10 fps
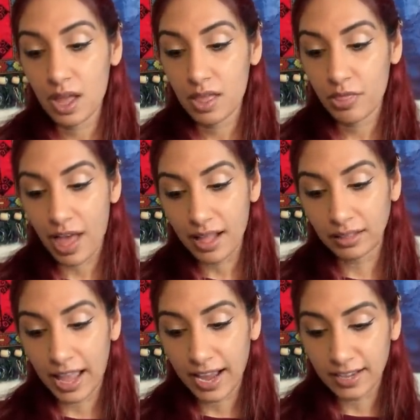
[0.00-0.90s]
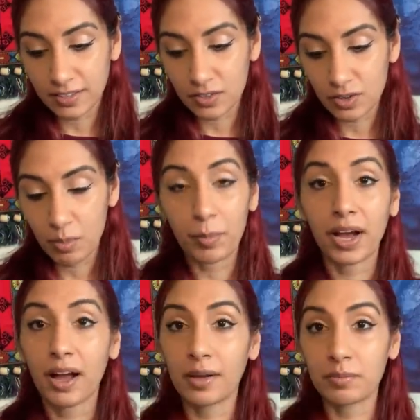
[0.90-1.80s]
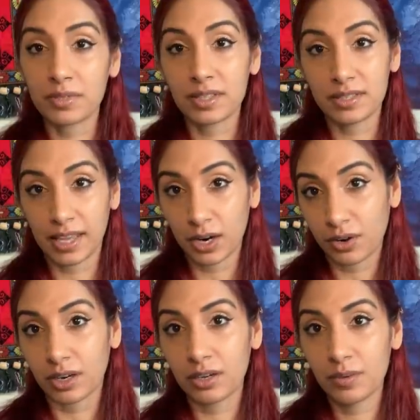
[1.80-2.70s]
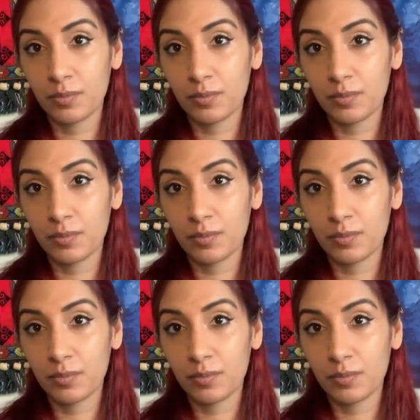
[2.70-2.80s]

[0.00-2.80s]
that land becomes sacred.